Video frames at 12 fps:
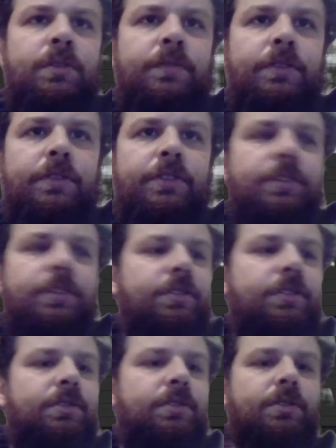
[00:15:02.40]
first is
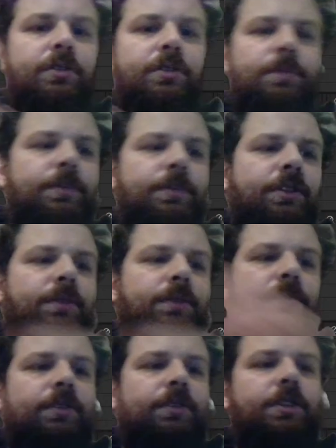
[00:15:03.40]
going to be
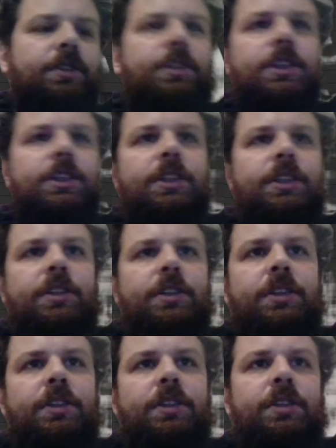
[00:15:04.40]
tool
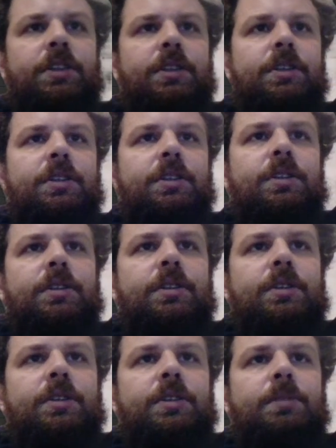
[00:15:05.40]
layer
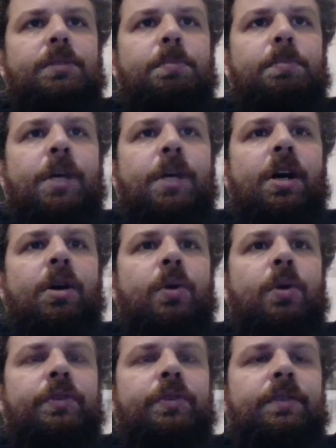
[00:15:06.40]

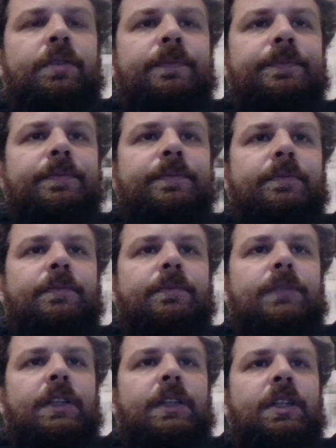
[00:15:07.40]
town,
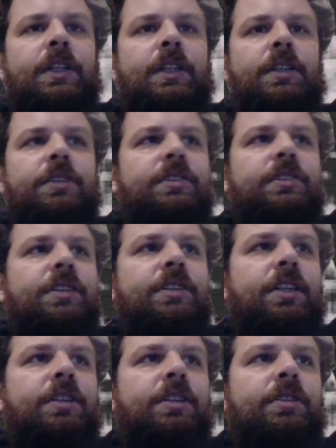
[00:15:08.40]
and the
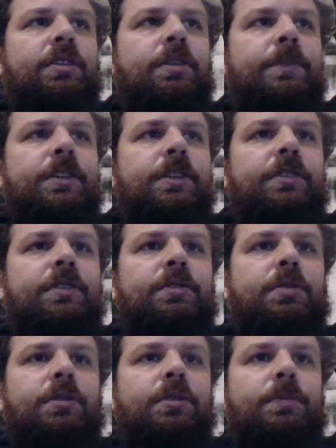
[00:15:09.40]
second object is
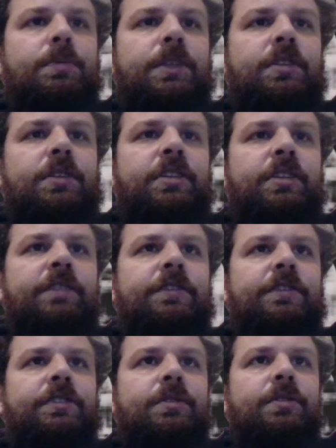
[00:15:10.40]
going to be a
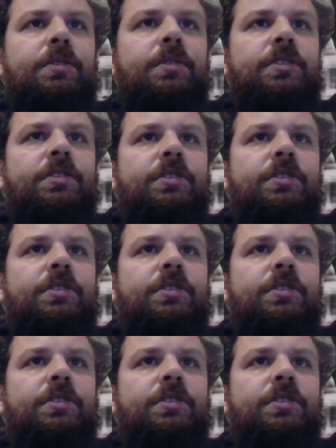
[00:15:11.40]
reference to this